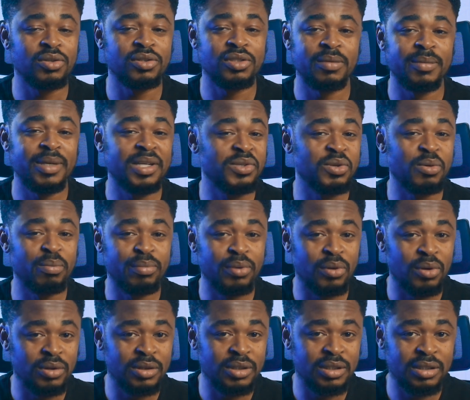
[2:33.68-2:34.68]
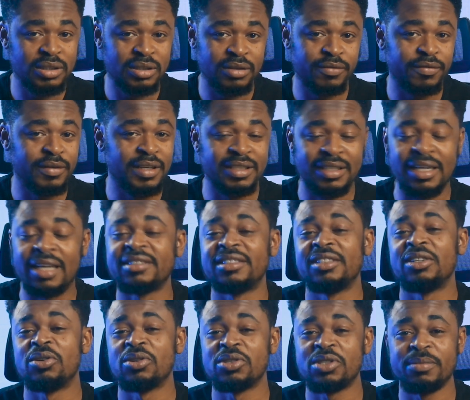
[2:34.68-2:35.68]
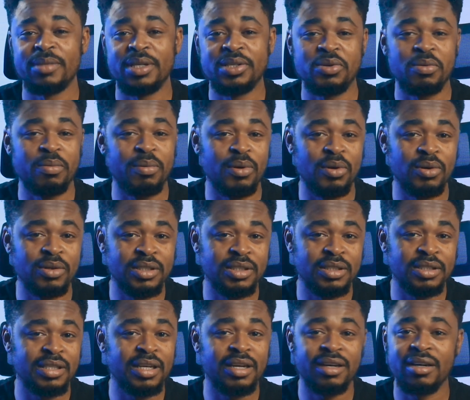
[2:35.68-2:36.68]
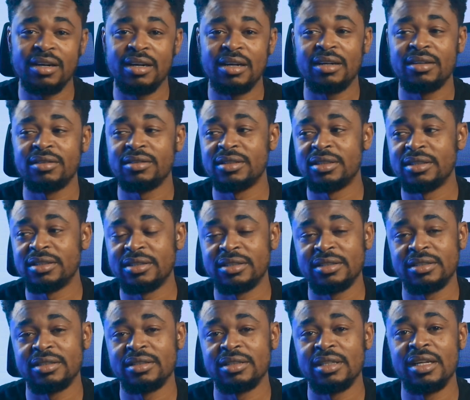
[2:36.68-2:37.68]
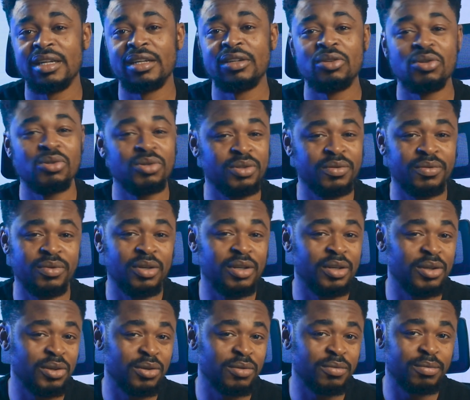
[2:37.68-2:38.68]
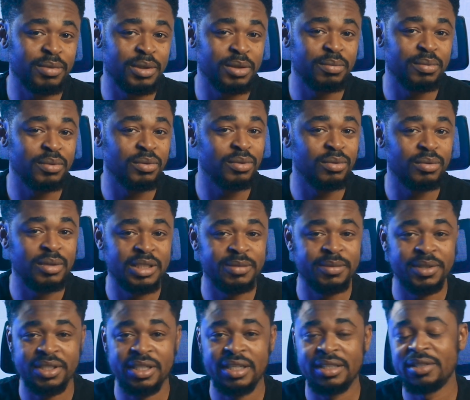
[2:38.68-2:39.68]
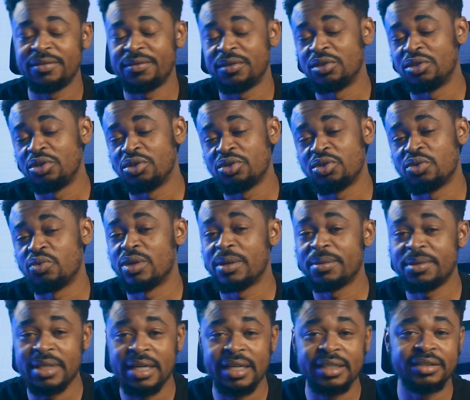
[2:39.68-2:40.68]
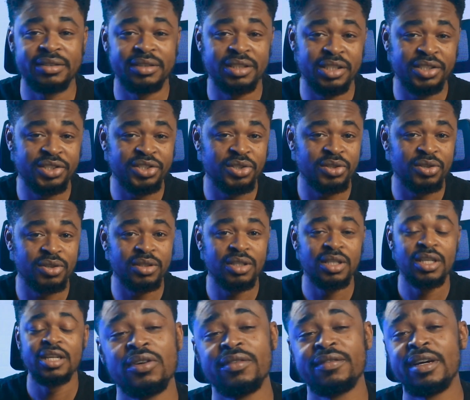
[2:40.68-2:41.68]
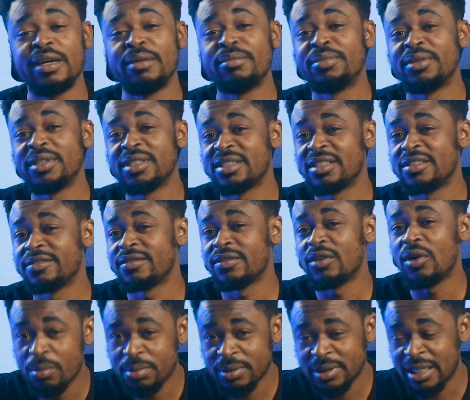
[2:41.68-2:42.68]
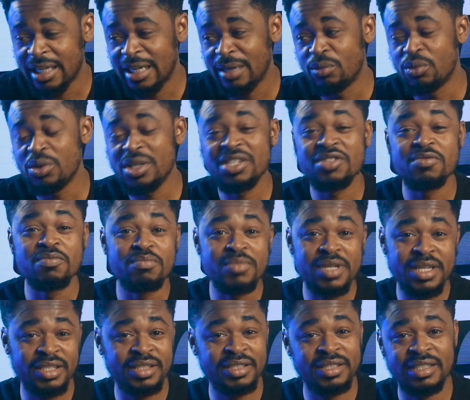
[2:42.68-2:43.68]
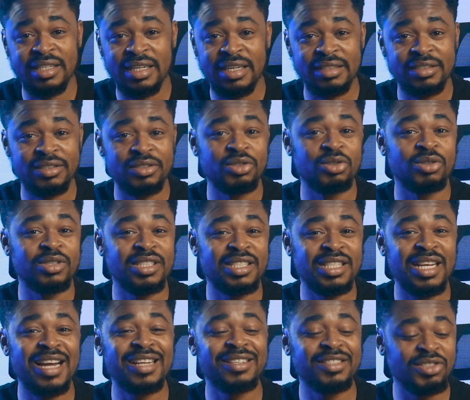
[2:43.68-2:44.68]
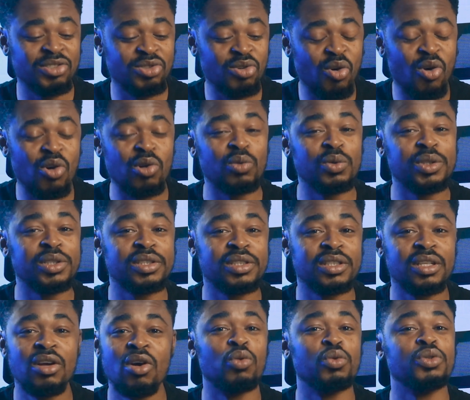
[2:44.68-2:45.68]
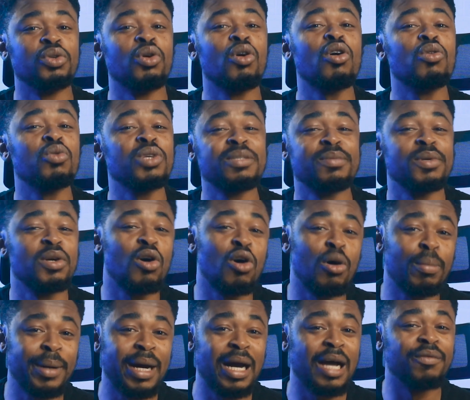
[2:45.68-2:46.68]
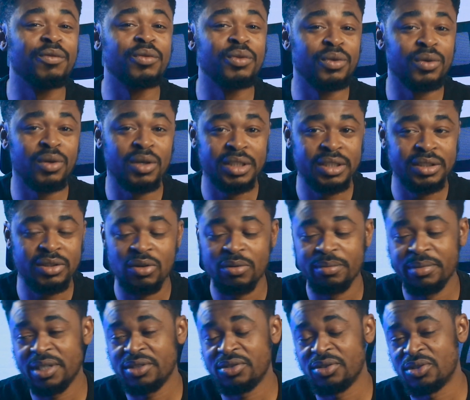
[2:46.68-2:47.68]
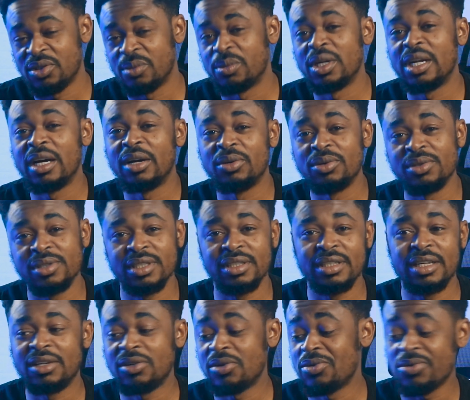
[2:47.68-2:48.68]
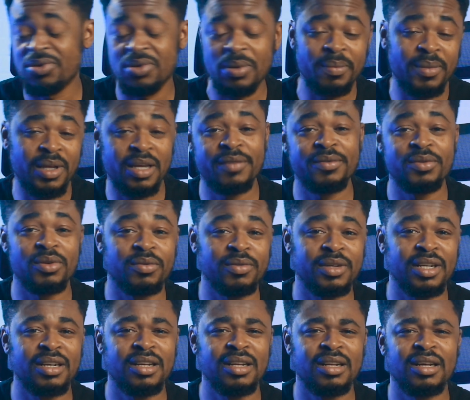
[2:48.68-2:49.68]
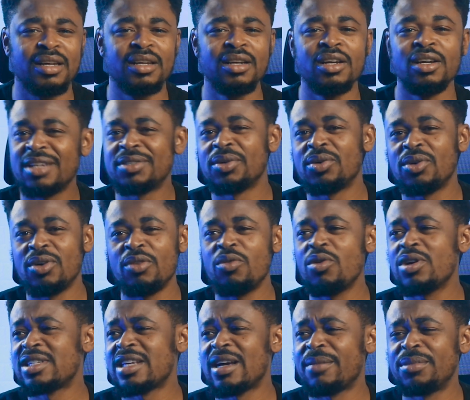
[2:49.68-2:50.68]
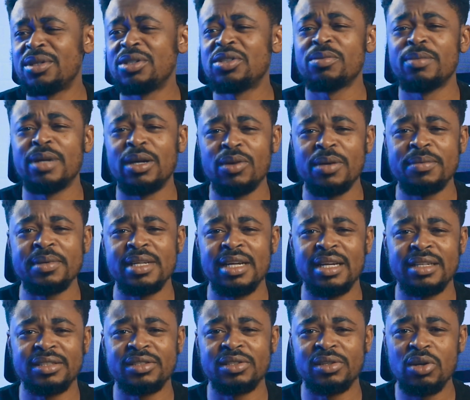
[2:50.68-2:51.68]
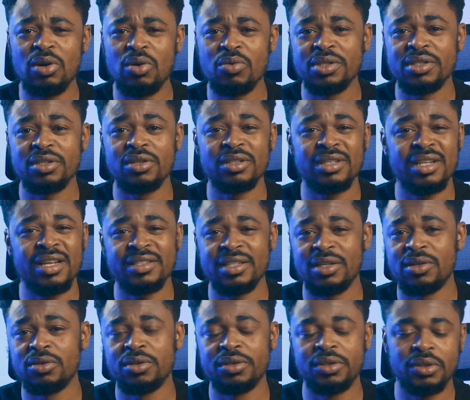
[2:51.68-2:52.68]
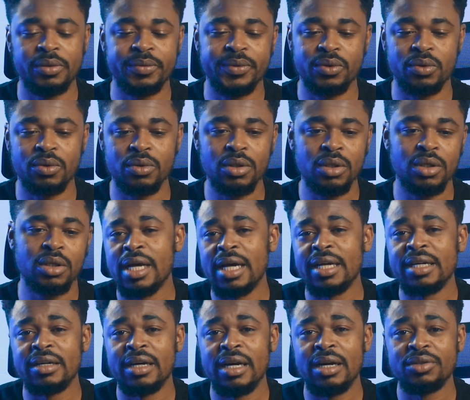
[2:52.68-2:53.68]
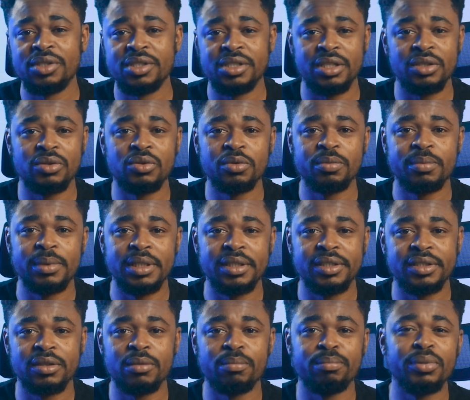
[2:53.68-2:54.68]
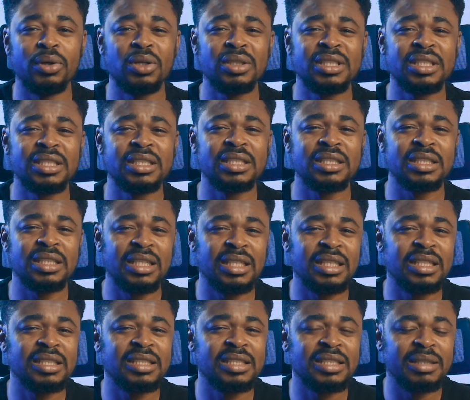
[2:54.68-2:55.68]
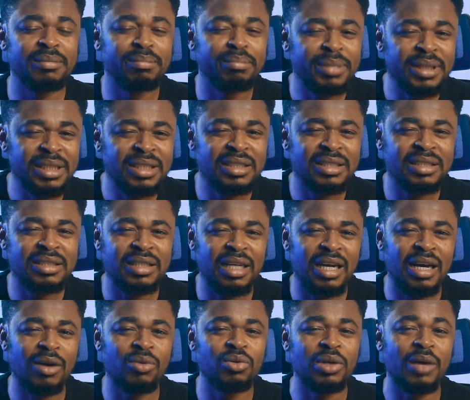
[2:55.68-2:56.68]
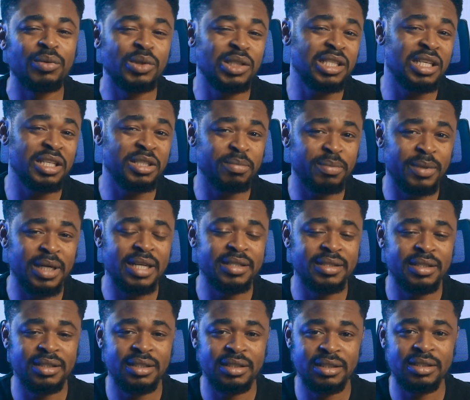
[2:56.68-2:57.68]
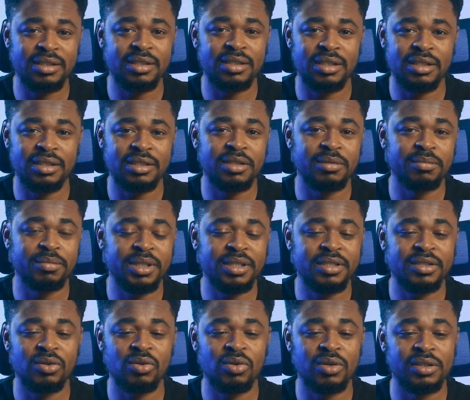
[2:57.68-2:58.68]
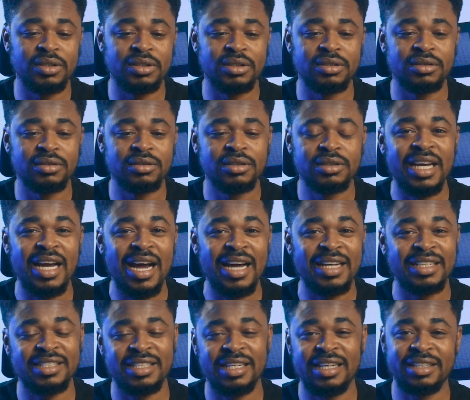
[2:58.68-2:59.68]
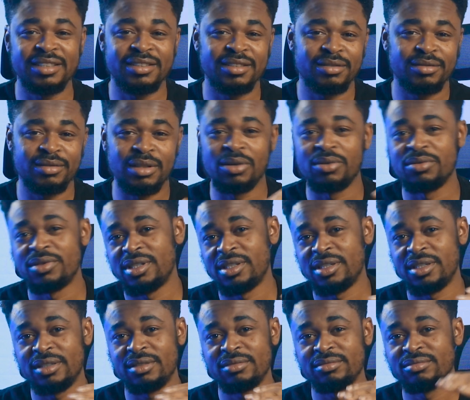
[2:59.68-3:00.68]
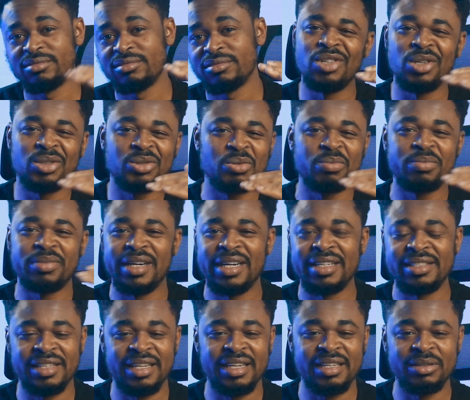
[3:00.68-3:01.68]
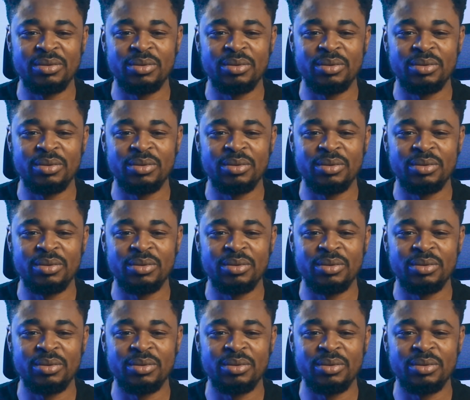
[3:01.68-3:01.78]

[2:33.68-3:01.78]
customer support, fantastic customer support. SiteGround is a go-to for a lot of people, especially if you're new to website creation. They offer impressive uptime, which means that your site is always, or would always be up and running, compared to some other hosting that, sometimes you'll find out that clients will call, what's happening to my website? It's slow, it's not, things are not loading up. So SiteGround is a good place, but it is a bit, I wouldn't say it's pricey. It's a bit on the high side. I would say not too pricey